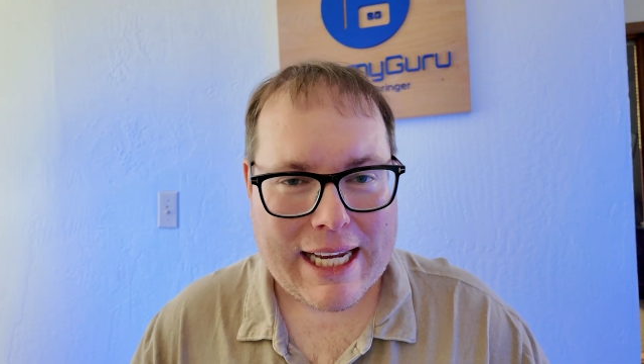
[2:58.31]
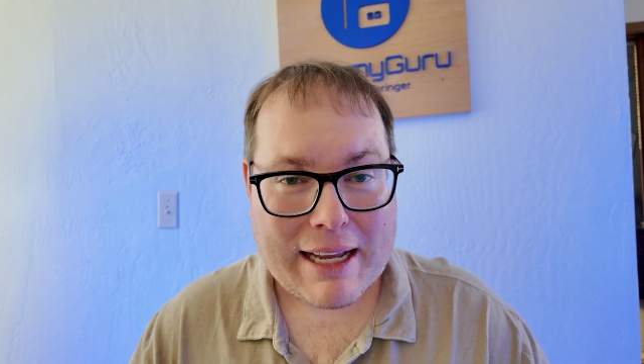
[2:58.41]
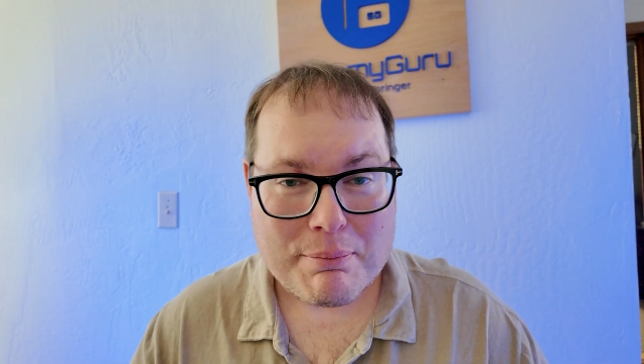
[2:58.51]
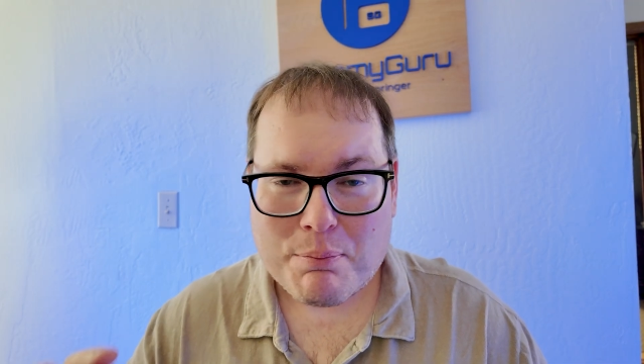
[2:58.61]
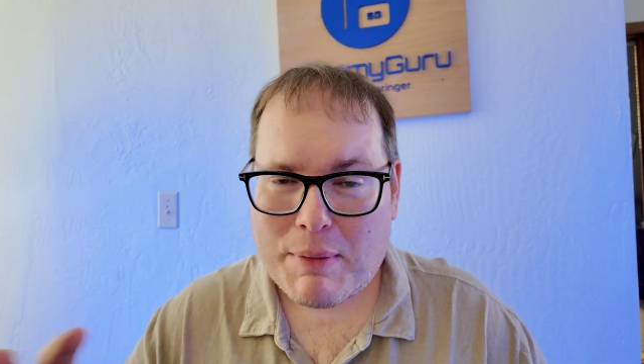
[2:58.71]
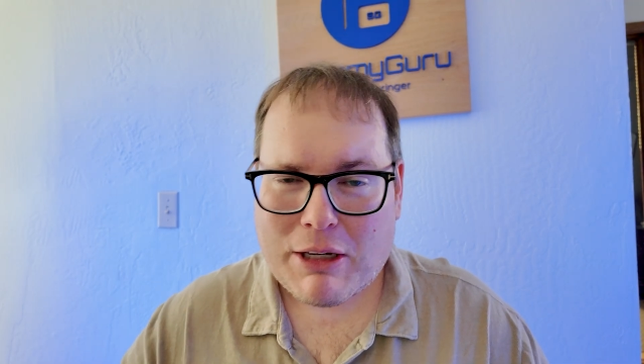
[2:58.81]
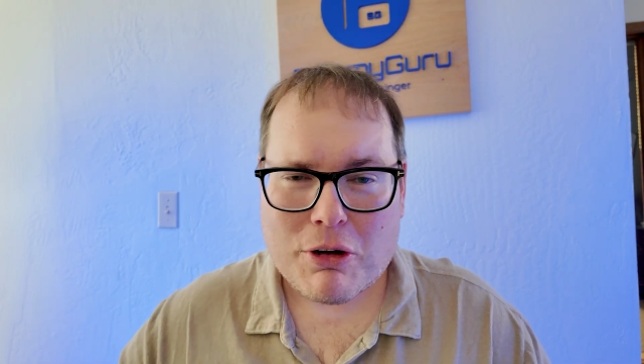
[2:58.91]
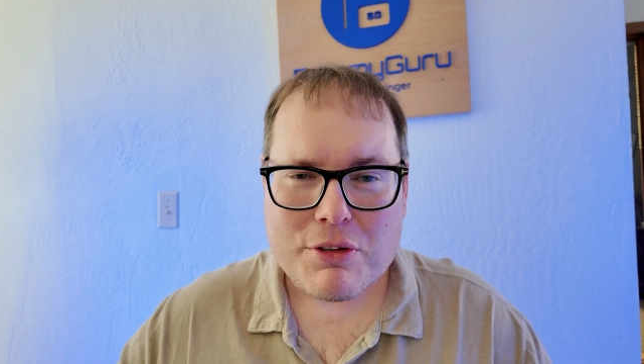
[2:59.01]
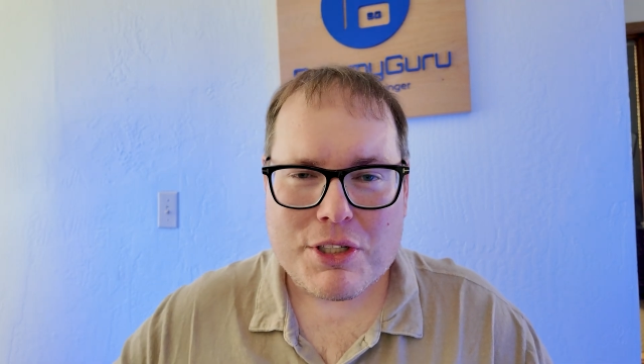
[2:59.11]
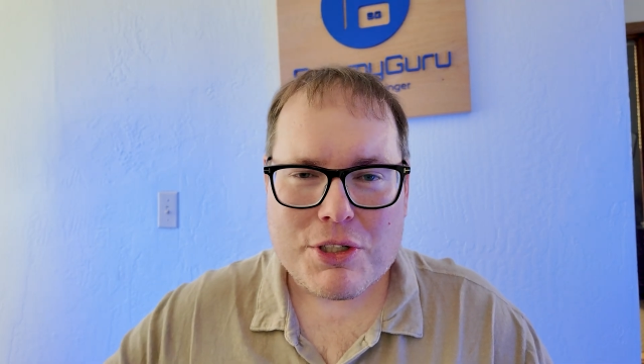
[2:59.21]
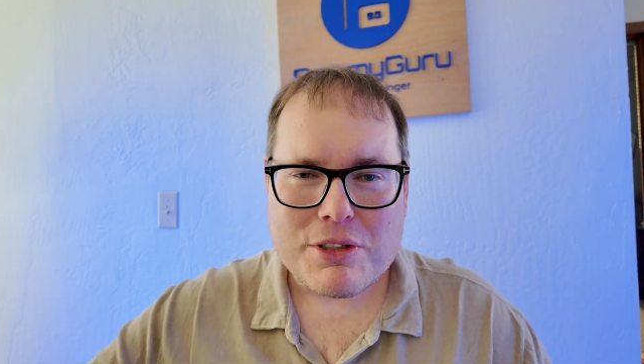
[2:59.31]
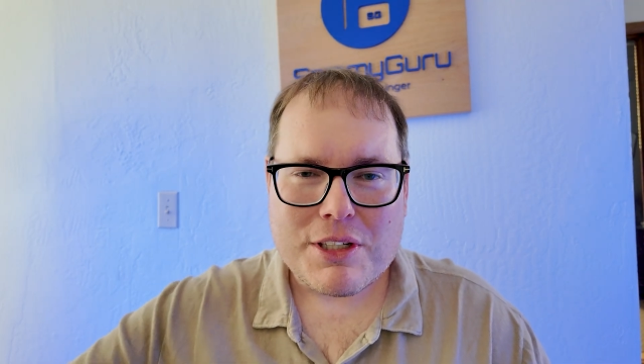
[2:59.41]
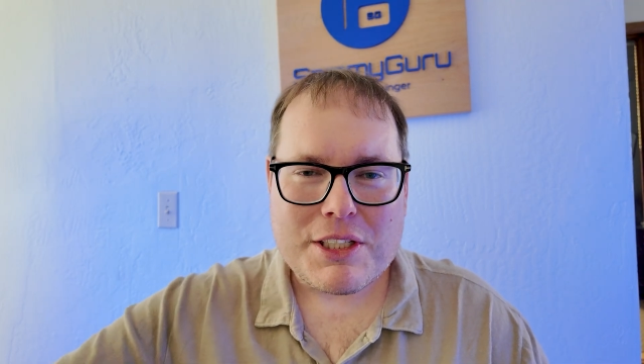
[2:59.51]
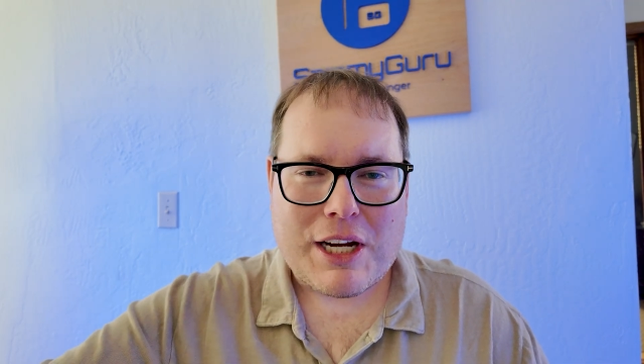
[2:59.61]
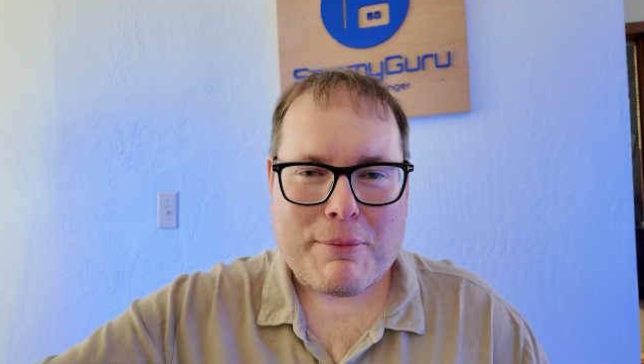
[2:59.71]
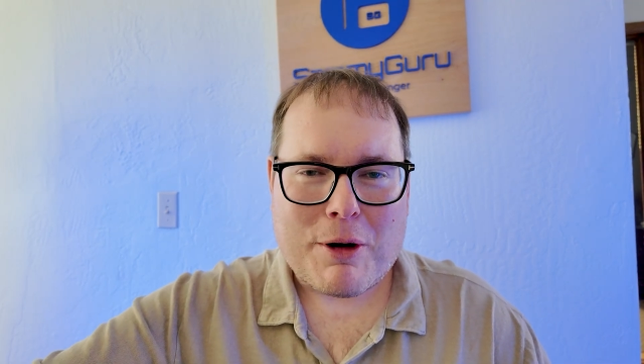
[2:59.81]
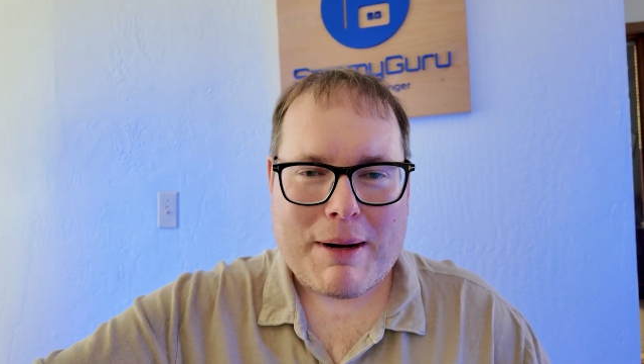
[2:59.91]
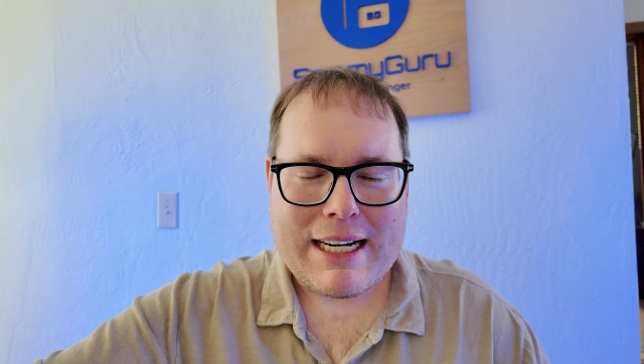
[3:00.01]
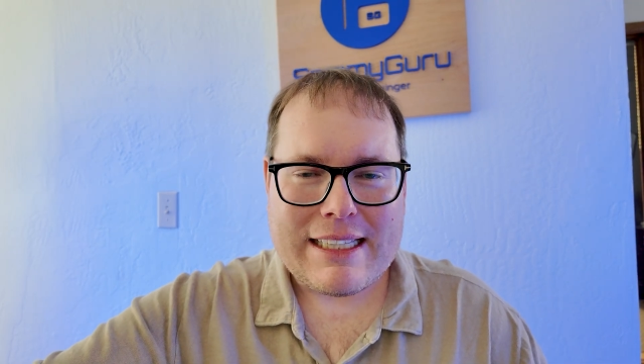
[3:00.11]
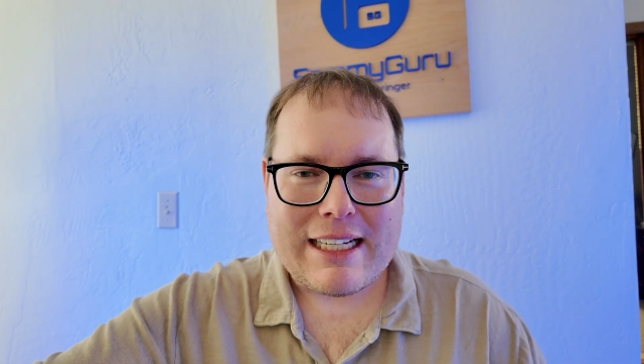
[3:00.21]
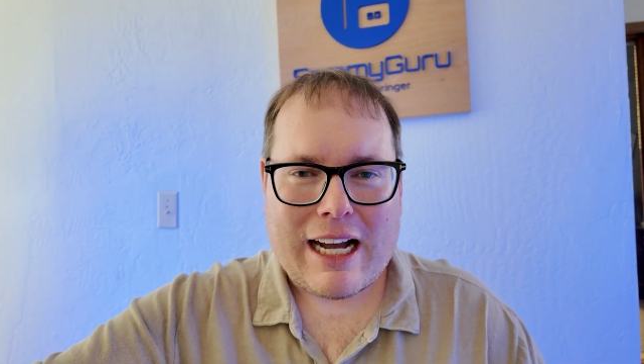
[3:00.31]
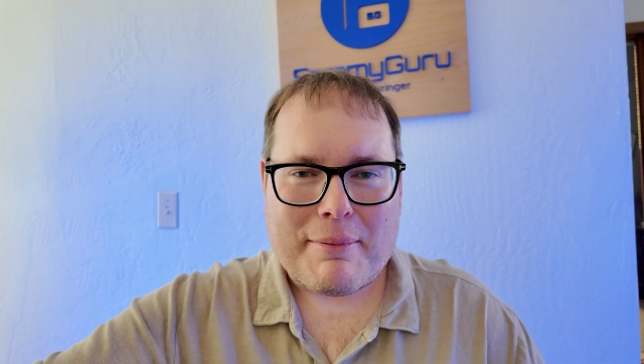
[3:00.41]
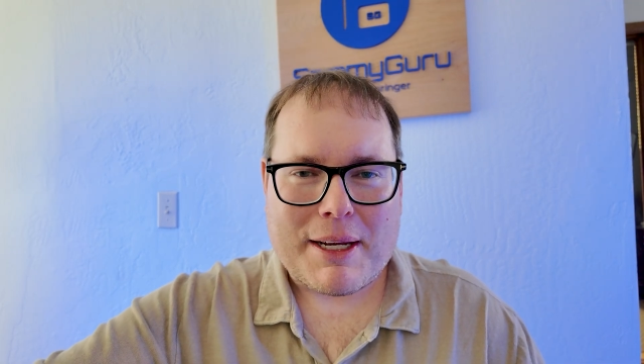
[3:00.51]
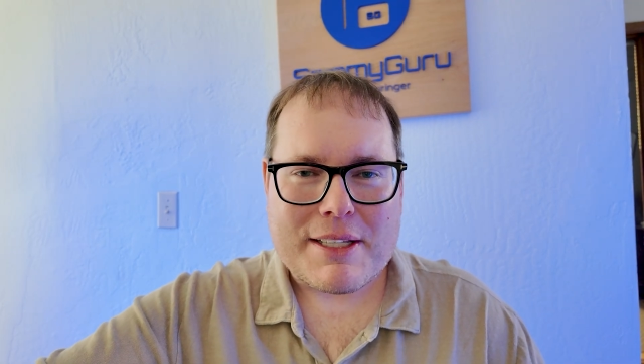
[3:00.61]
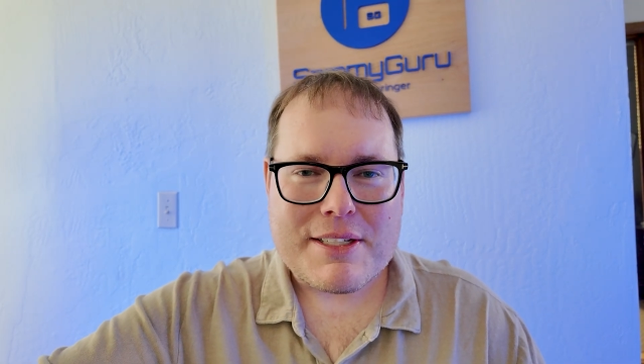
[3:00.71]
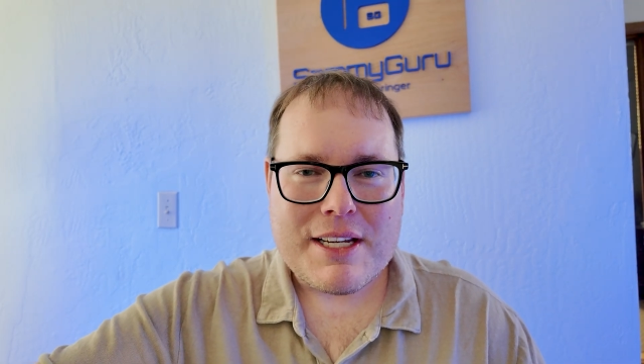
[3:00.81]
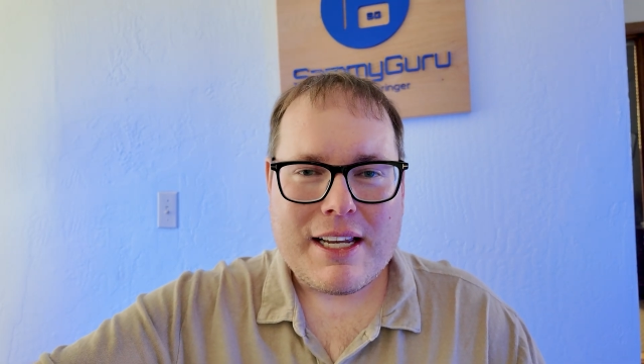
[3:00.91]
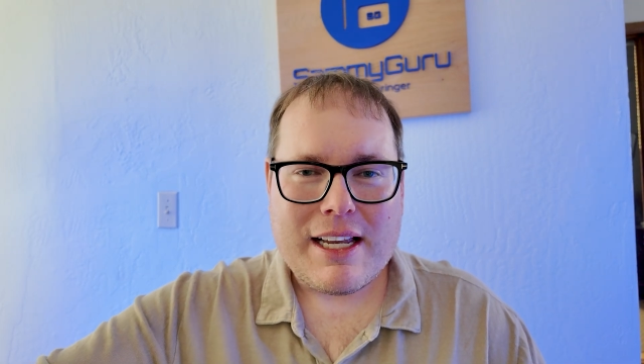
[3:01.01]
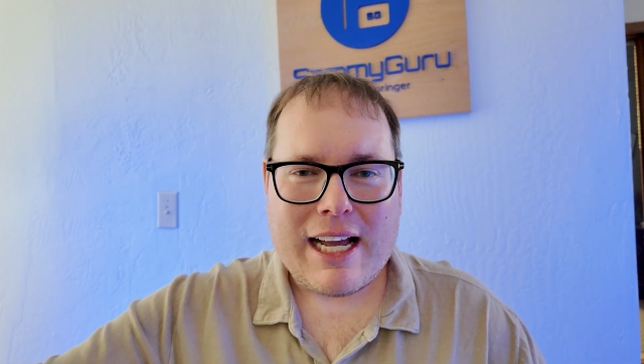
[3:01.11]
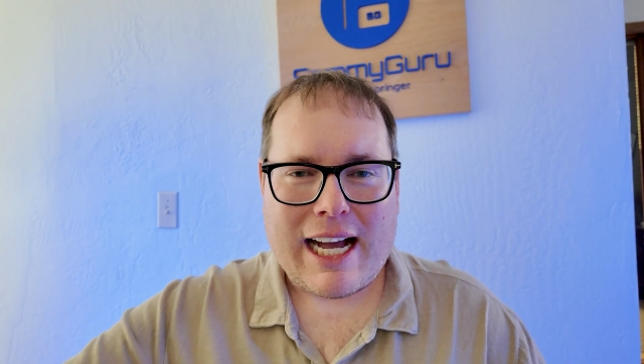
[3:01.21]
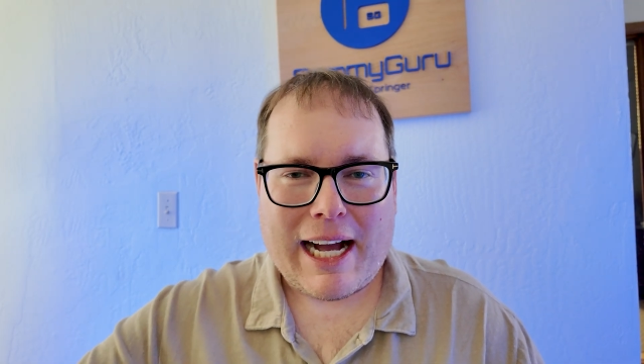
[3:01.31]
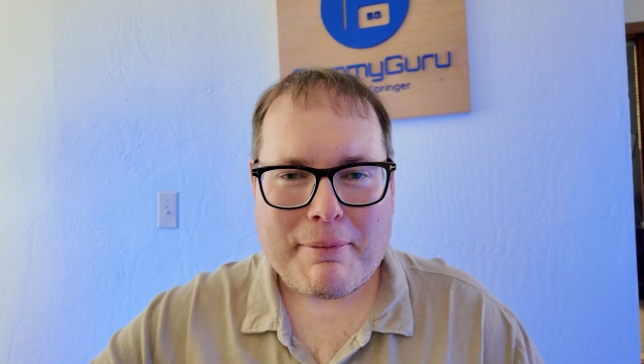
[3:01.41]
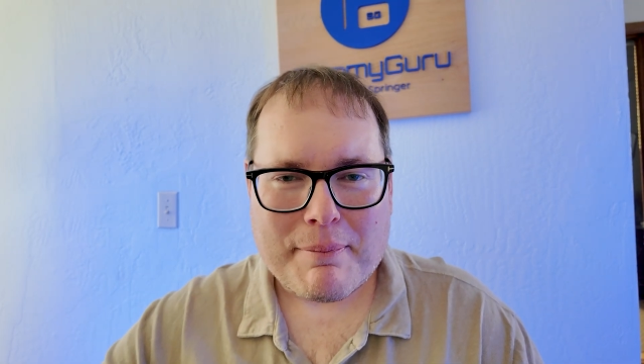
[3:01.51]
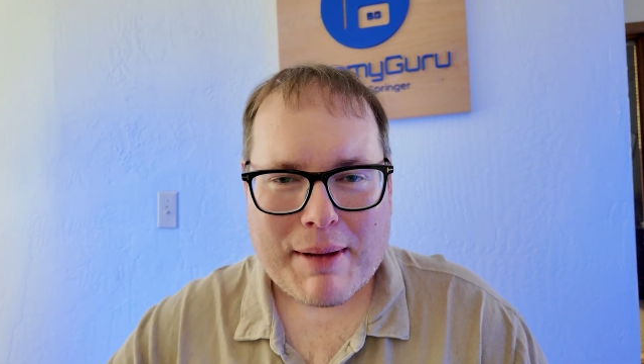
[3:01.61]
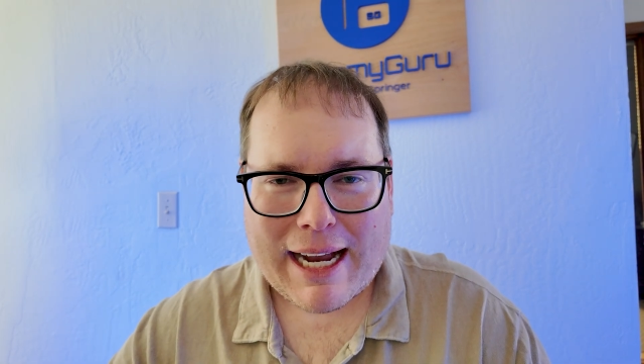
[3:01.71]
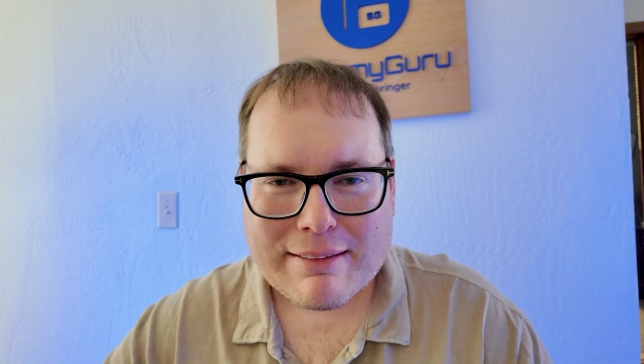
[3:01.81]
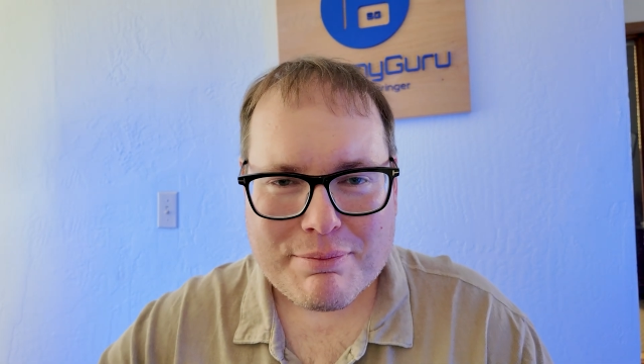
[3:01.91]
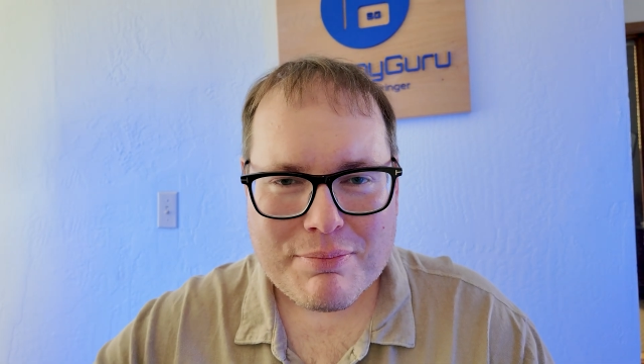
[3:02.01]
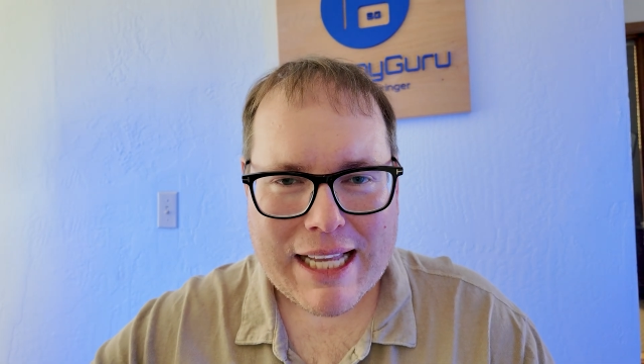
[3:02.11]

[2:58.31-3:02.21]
Again, make your own decisions. Let's talk more about it in the comments. Um, I